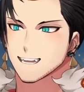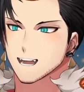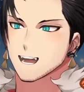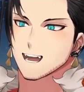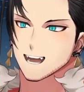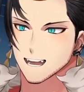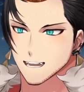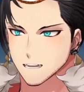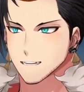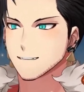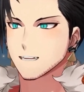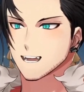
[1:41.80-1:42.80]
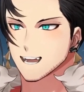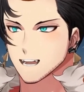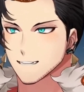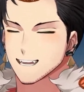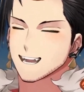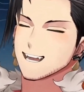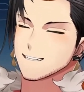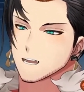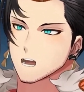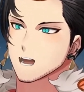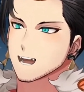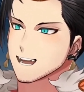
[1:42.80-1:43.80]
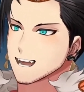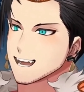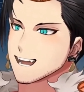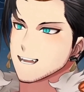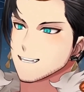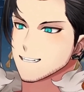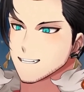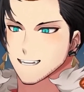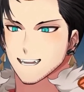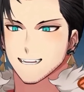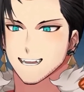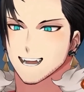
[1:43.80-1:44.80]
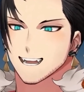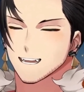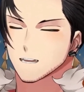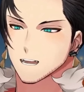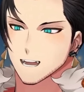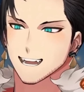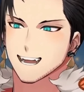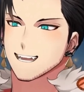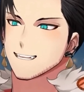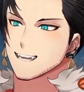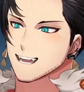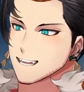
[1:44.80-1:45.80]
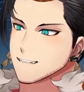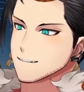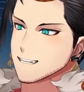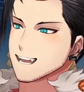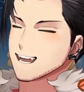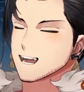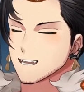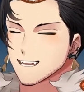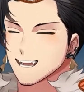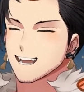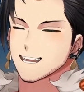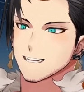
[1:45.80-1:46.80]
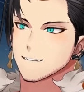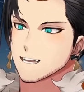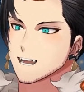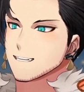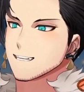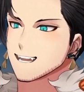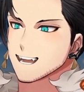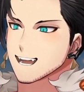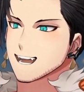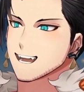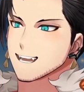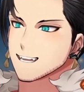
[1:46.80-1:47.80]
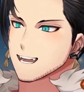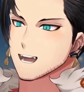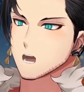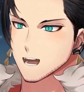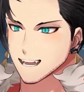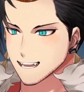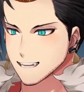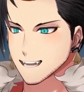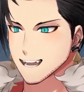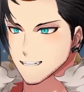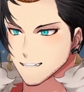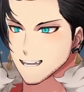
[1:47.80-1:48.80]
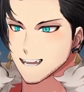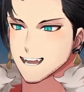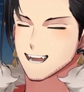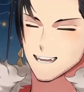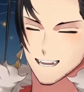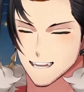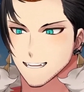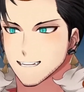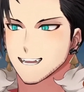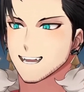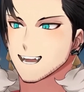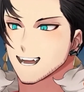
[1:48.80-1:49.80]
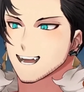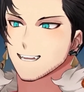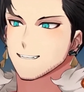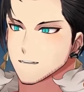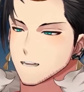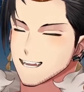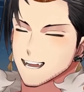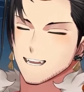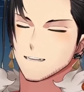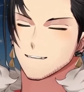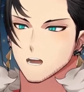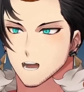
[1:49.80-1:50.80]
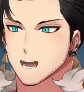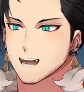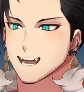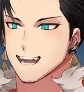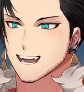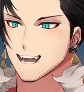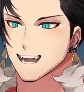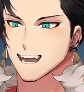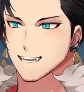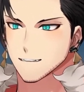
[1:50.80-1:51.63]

A user uploaded a photo anonymously to the site showcasing his feet in a plastic bin of lettuce with the statement, "This is the lettuce you eat at Burger King."